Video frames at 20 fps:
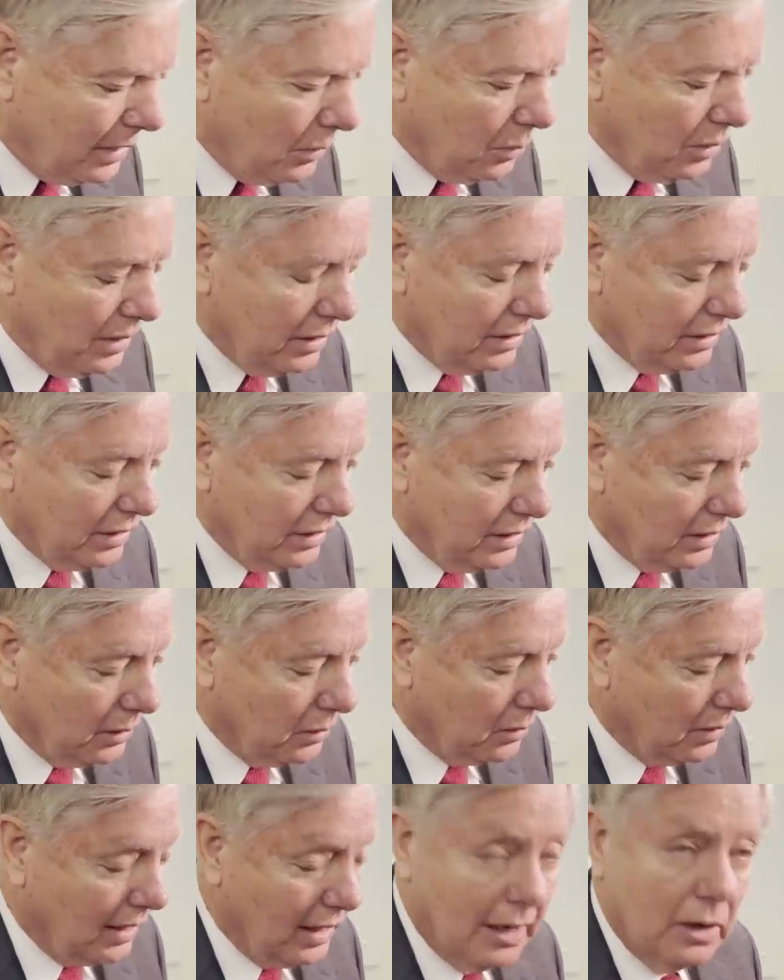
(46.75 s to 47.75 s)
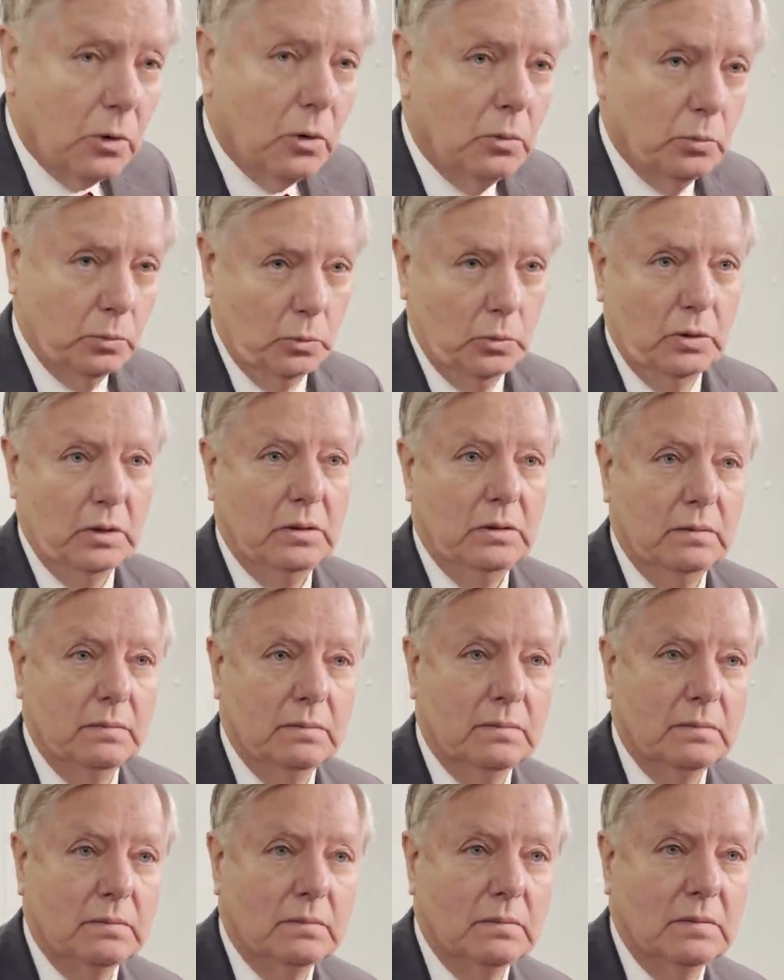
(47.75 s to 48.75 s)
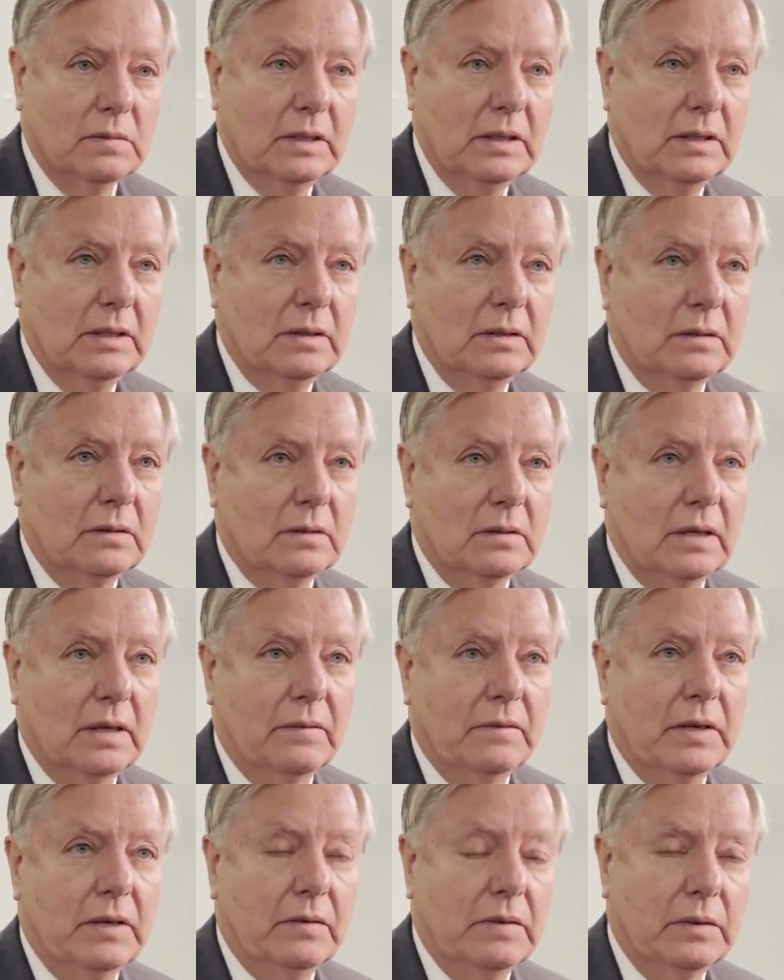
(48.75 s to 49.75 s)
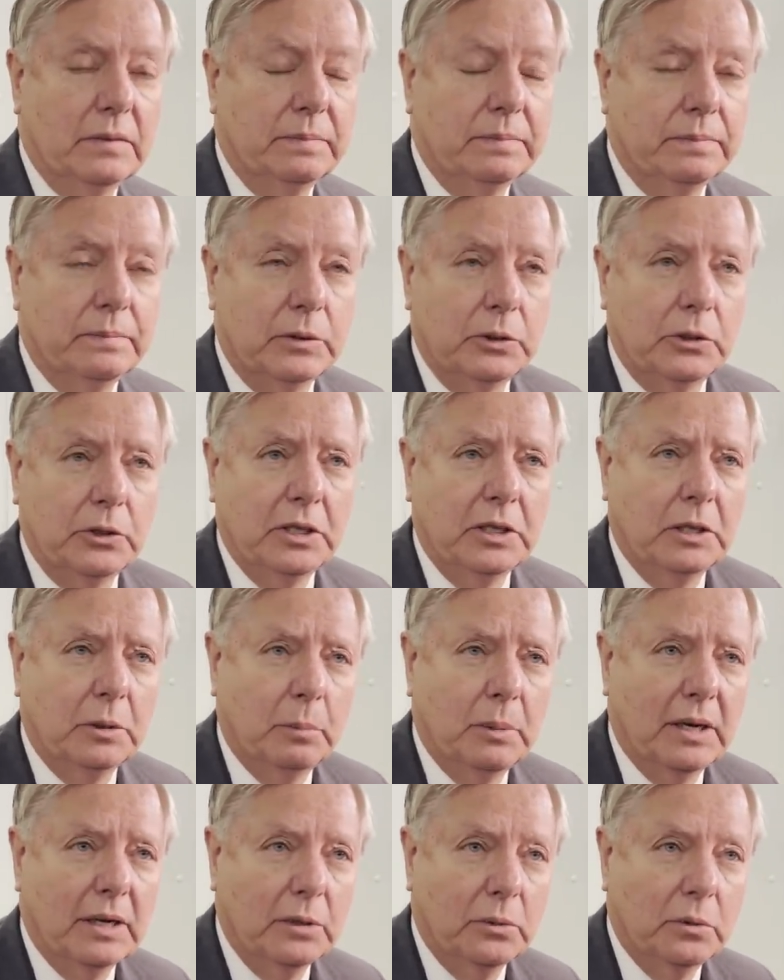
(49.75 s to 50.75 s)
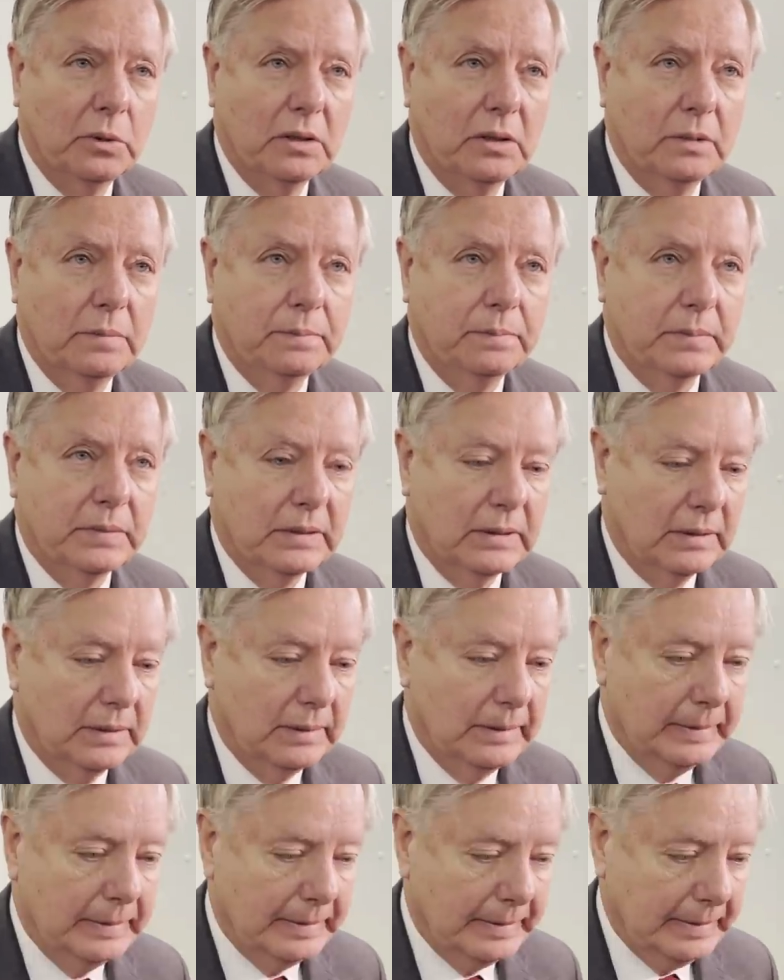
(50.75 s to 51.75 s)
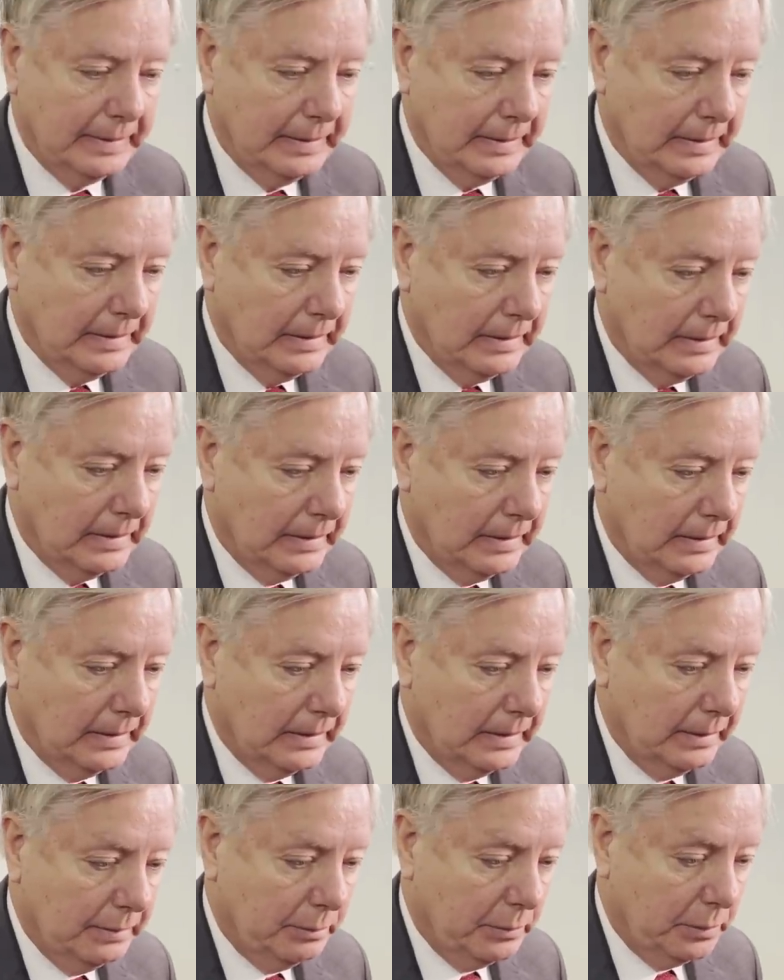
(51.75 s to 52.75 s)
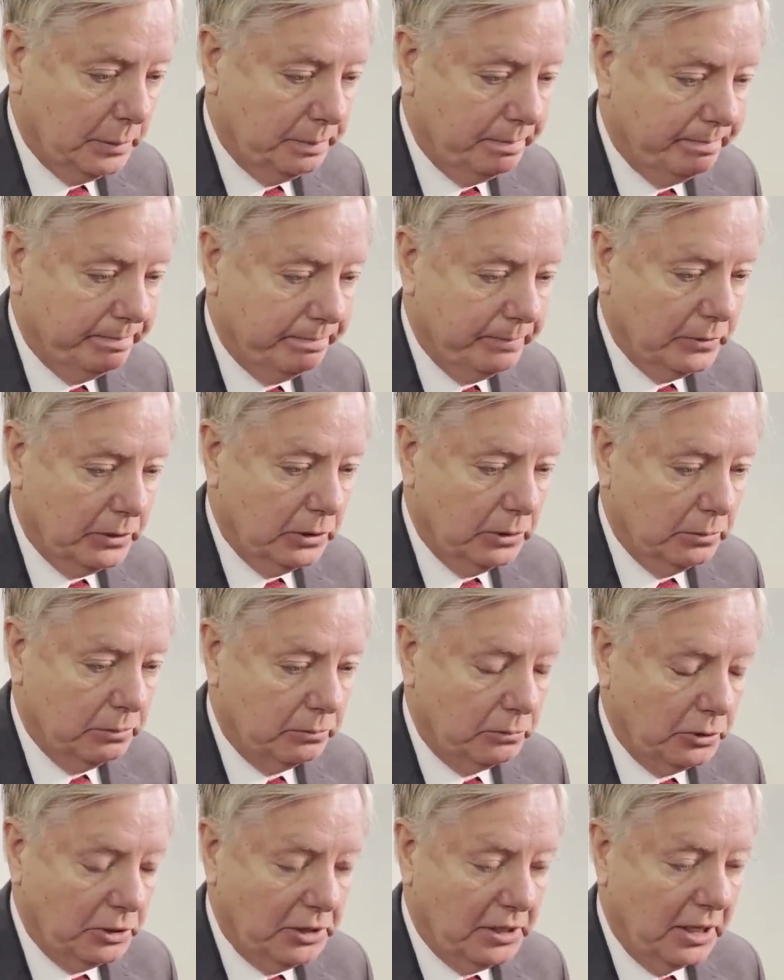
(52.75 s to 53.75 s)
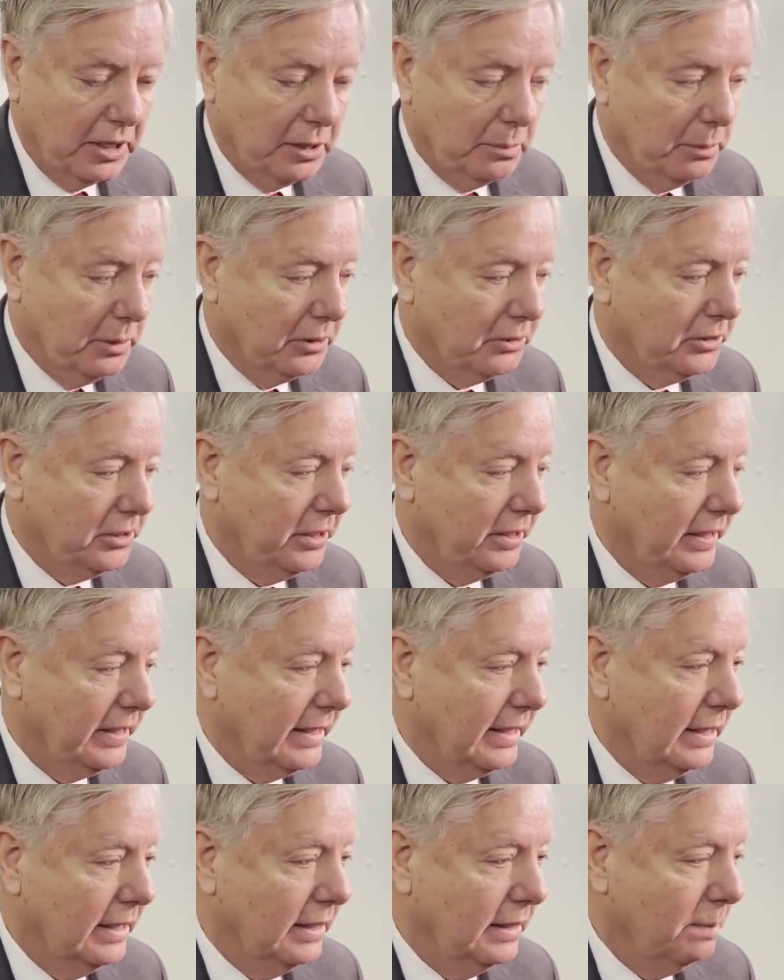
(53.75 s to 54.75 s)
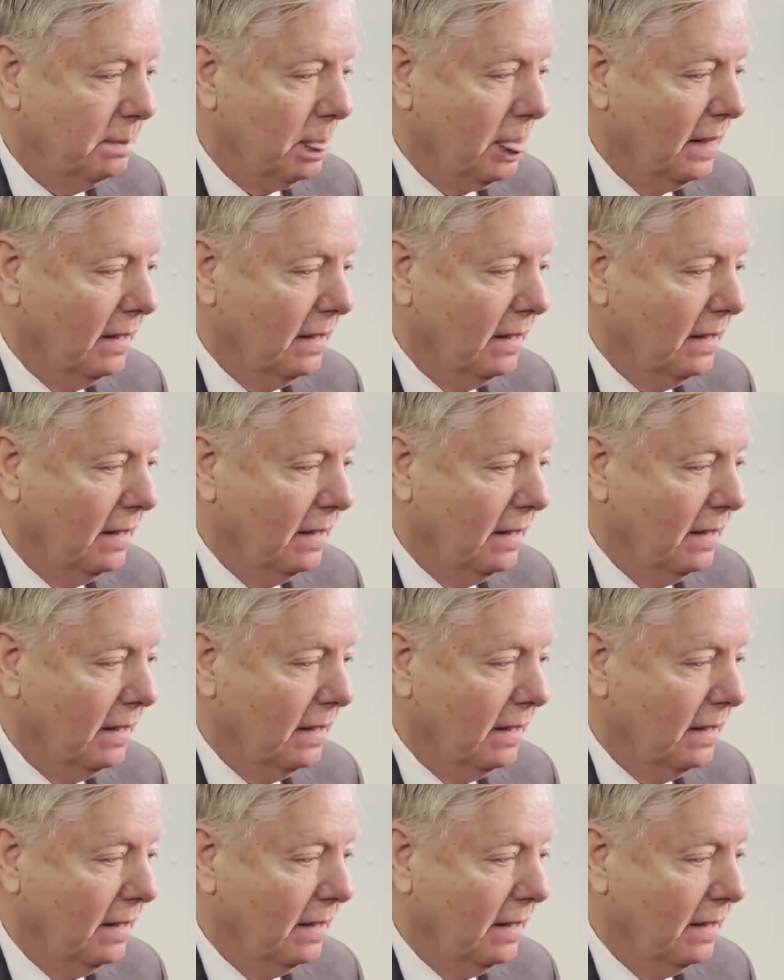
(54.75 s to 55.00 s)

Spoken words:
Well, you know, I own one, and I've never hurt anybody with it. I'm a, you know, retired military guy.